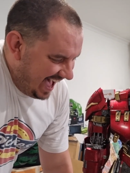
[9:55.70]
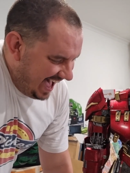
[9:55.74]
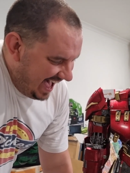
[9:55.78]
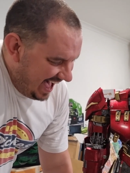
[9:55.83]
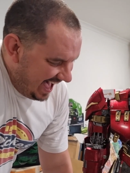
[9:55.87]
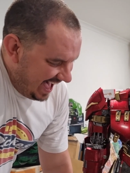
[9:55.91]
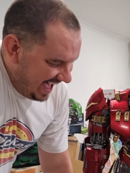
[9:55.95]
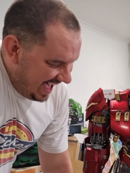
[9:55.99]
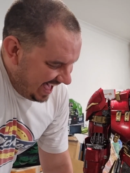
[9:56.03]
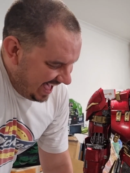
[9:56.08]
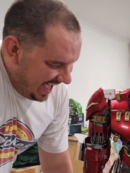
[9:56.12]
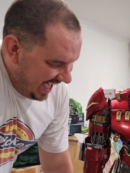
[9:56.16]

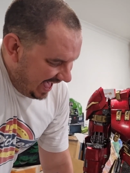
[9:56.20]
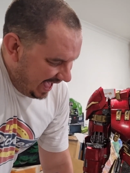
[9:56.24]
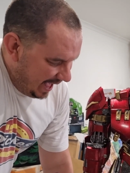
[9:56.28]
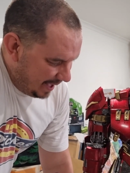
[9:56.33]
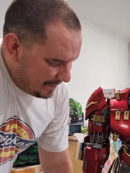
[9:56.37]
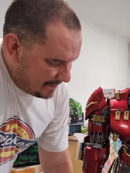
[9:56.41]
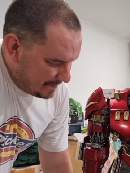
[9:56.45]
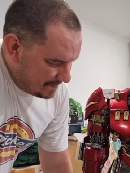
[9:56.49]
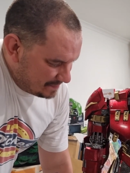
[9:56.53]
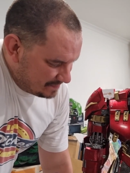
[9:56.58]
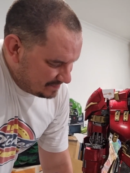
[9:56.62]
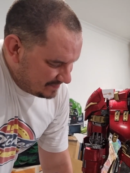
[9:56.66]

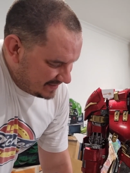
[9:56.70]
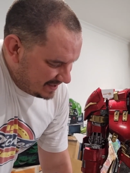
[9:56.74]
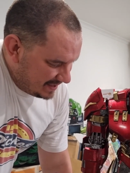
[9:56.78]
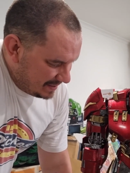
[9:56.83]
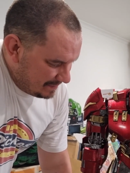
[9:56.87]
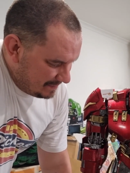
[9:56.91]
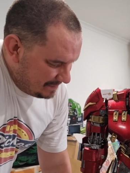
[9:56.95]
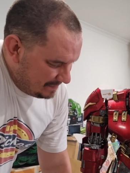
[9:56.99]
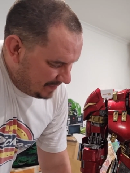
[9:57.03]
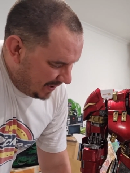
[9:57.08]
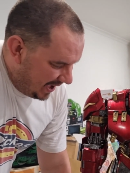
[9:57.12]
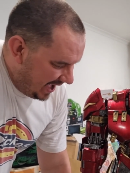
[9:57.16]
um,
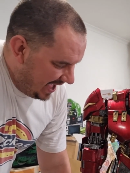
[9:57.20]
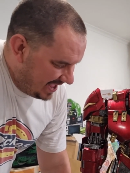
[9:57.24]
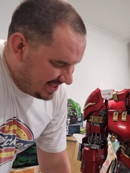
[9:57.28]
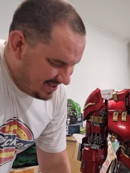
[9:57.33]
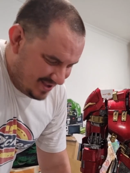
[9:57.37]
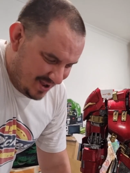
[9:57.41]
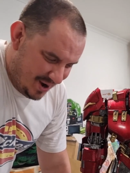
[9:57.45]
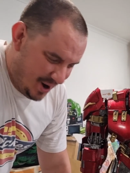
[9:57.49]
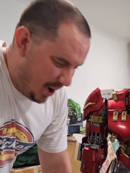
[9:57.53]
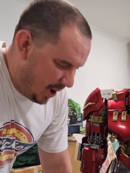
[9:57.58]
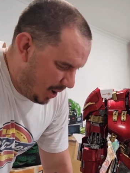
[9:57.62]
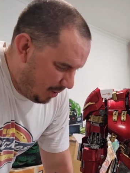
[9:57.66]
but
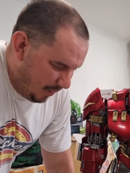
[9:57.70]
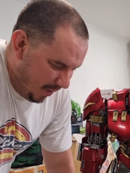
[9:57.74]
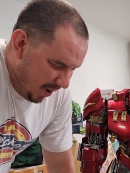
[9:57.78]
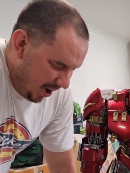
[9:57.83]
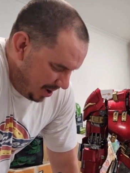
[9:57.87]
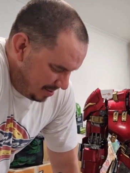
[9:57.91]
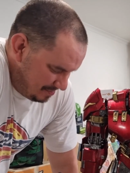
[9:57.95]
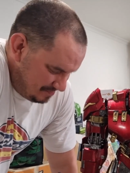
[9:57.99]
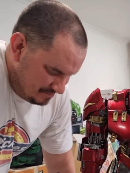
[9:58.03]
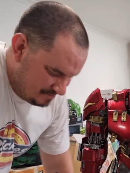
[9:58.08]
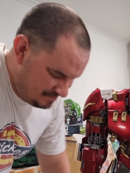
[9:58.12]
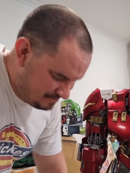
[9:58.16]
you know
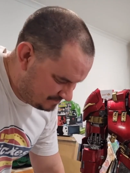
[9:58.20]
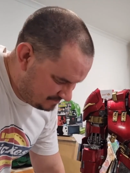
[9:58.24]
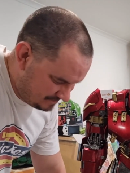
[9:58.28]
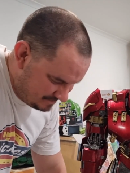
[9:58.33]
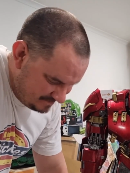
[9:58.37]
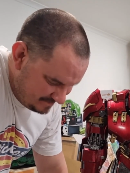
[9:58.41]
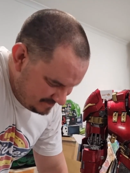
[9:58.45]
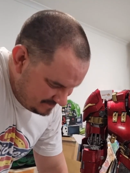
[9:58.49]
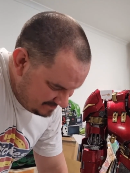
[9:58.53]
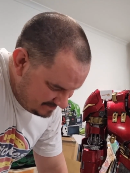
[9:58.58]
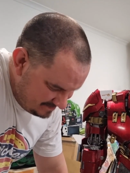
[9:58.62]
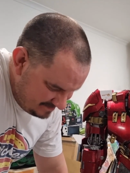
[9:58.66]
what?
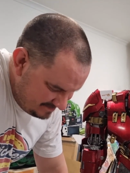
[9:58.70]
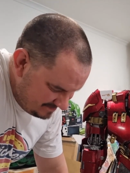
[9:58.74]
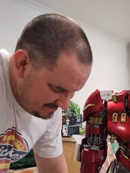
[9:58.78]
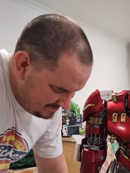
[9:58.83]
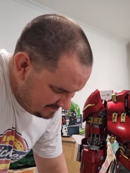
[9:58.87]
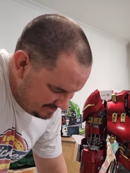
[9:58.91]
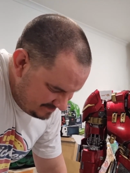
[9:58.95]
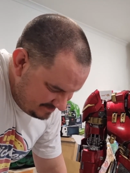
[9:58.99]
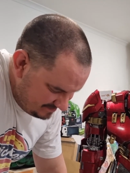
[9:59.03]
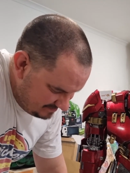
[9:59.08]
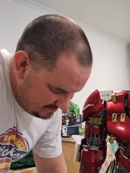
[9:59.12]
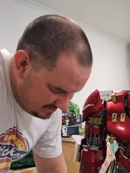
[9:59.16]

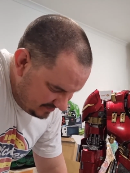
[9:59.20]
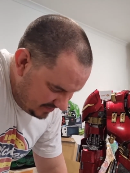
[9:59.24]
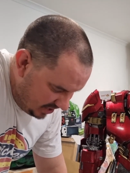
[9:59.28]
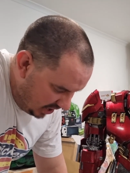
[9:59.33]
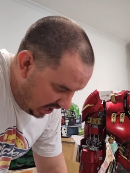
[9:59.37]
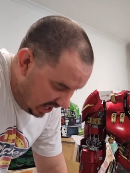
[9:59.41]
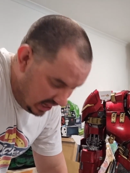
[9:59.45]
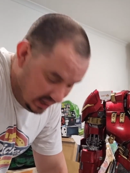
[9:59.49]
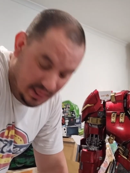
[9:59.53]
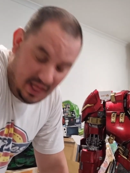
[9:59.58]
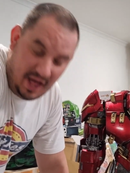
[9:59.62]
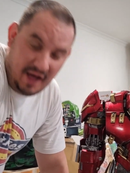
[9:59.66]

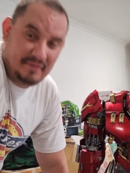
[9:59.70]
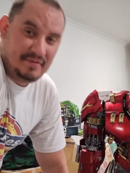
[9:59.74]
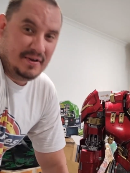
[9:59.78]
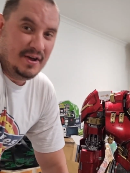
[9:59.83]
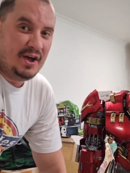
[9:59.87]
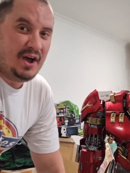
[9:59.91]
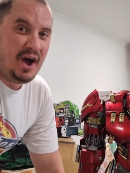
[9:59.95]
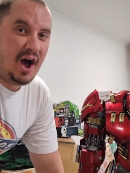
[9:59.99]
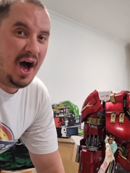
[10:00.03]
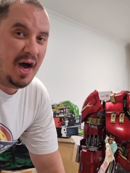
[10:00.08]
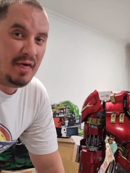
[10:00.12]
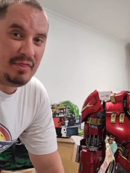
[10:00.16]
I love
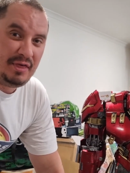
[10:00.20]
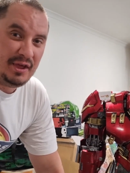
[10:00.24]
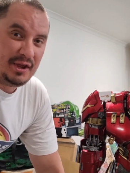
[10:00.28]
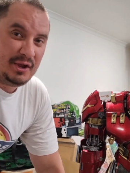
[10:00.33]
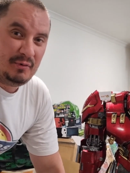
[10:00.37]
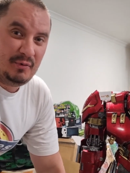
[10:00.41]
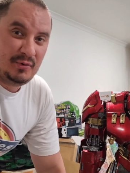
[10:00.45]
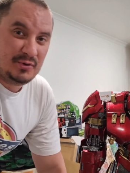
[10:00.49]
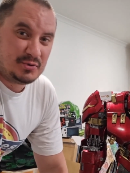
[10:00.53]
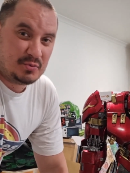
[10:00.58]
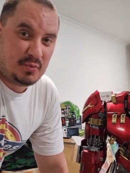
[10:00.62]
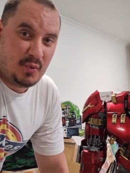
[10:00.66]
it. I think
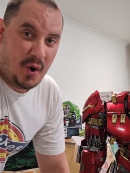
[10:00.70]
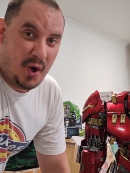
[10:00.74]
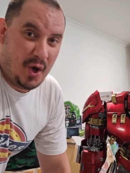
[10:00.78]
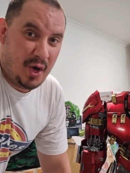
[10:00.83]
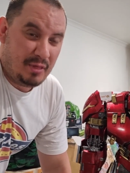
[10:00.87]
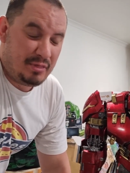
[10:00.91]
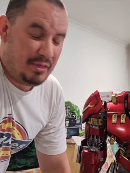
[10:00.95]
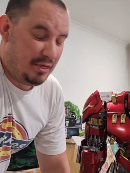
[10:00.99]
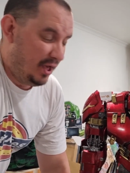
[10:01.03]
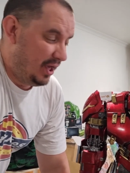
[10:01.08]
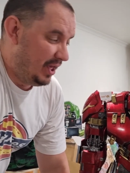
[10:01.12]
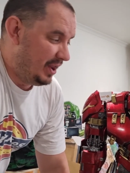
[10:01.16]
it was
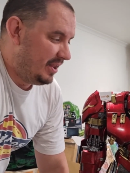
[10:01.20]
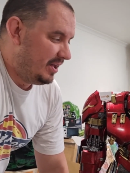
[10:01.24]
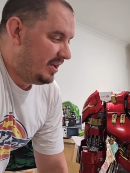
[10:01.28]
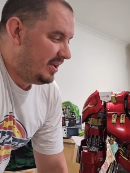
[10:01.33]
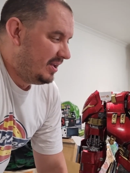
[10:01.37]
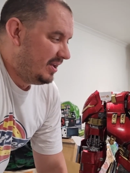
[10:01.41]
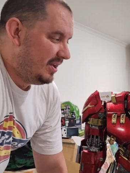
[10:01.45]
worth it.